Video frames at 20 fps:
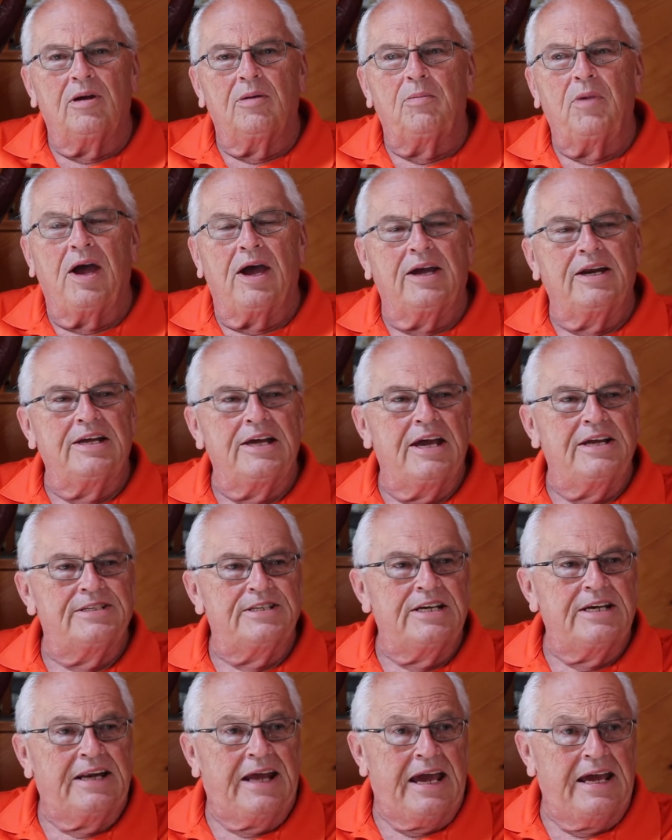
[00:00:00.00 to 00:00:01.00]
back in the
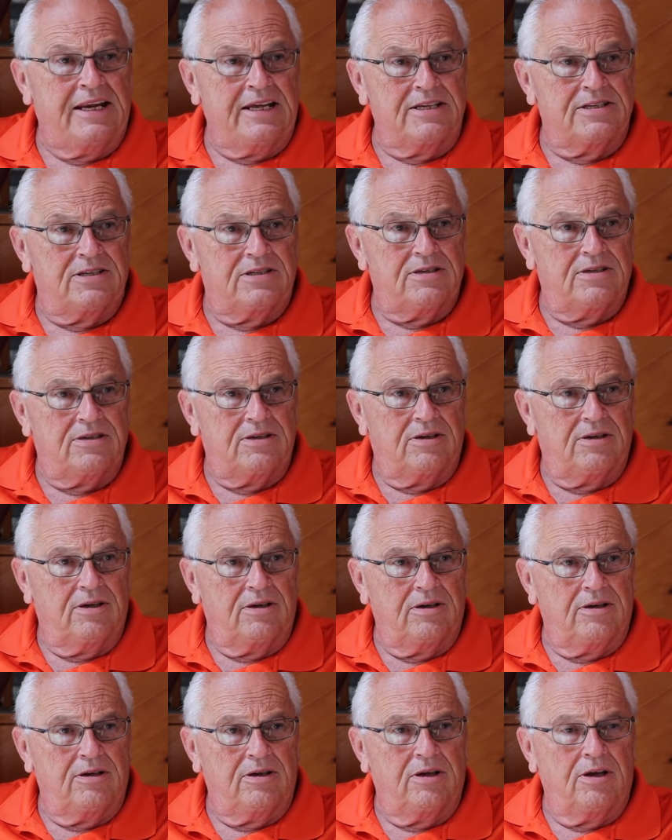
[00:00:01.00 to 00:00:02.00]
1880s
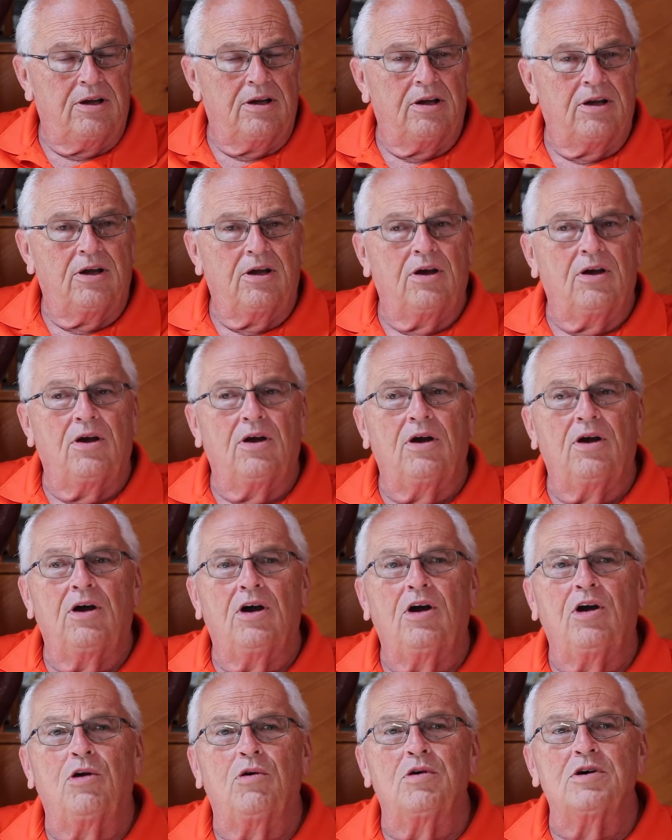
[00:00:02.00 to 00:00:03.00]

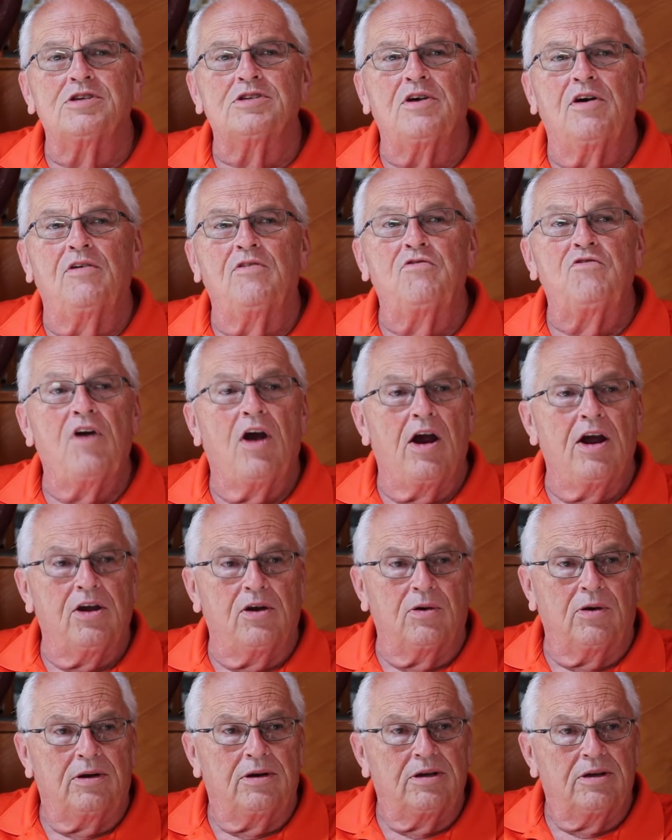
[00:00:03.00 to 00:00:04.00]
who was very
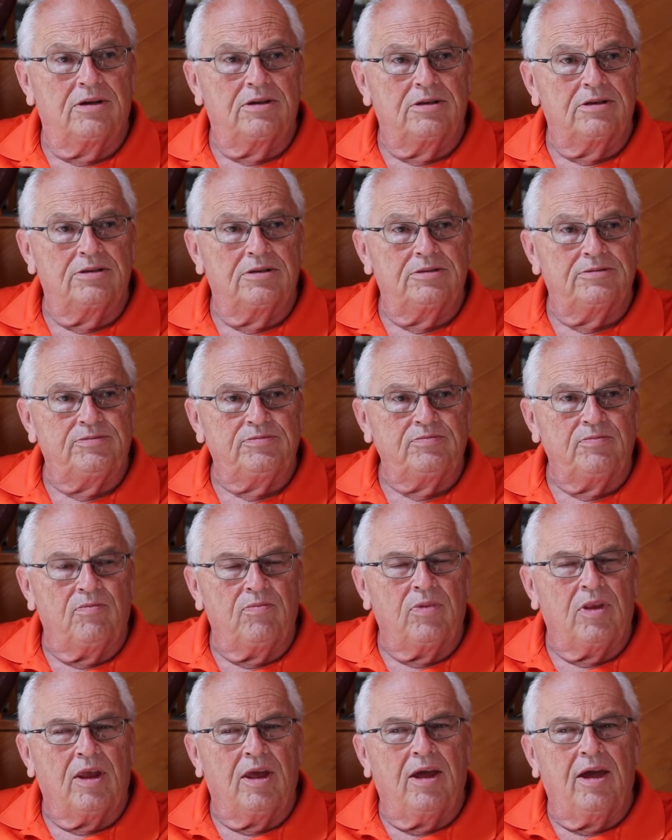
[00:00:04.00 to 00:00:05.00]
good,
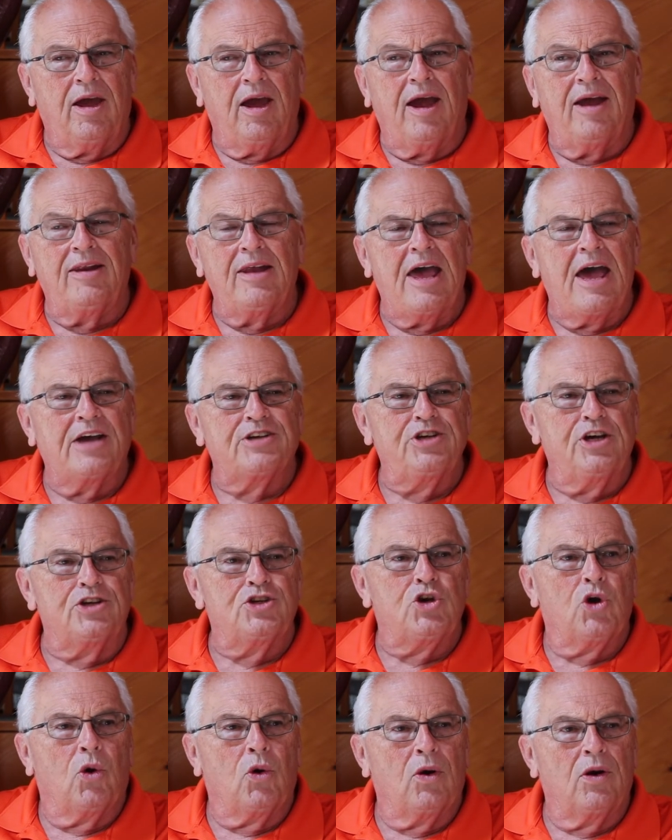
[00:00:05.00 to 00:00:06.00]
and they actually
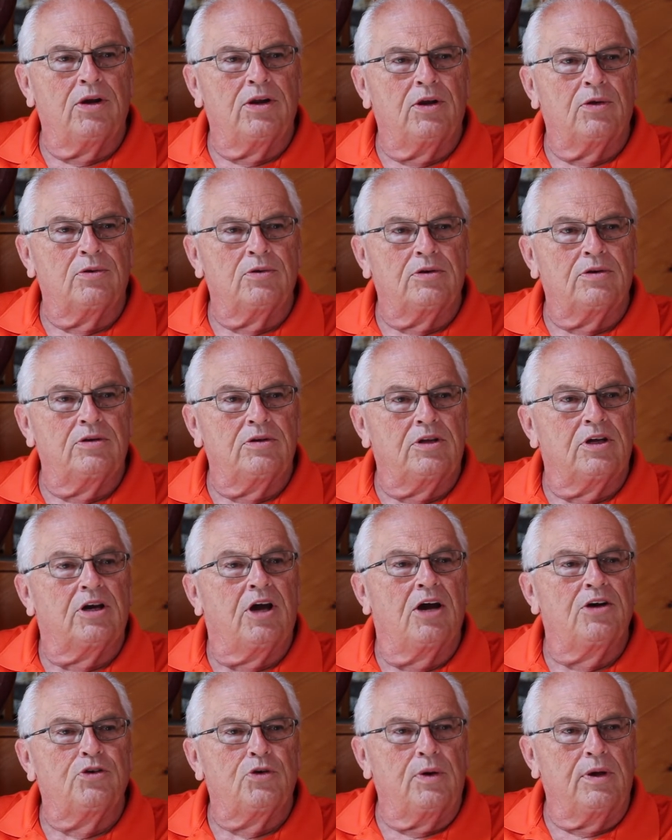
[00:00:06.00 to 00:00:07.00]
toured the
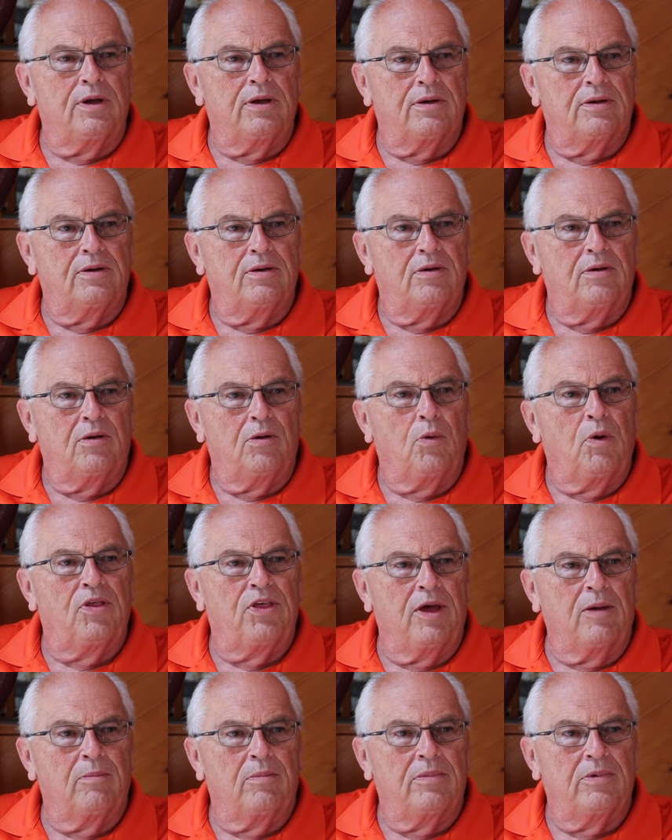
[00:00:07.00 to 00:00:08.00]
country with
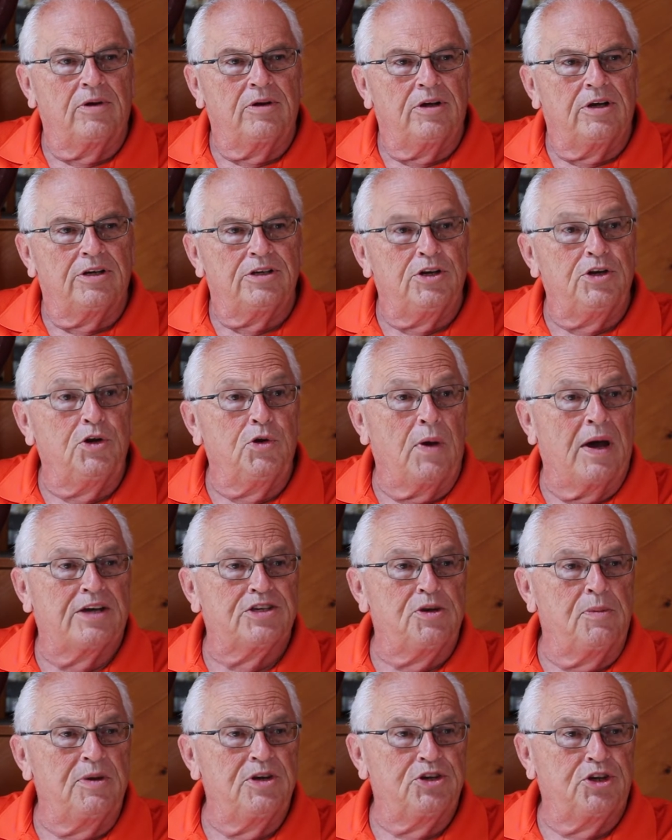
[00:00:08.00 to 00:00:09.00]
him to do
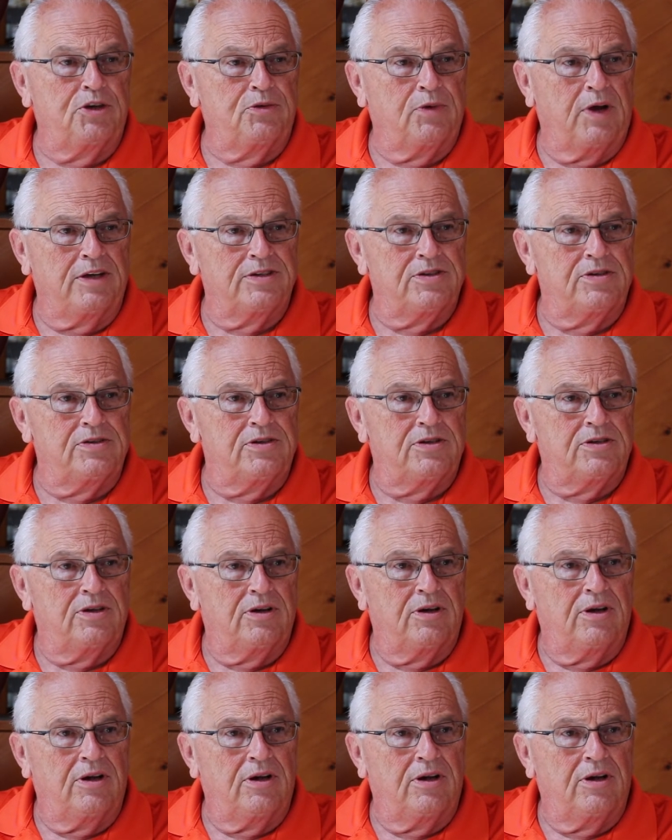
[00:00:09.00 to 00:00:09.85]
exhibition races.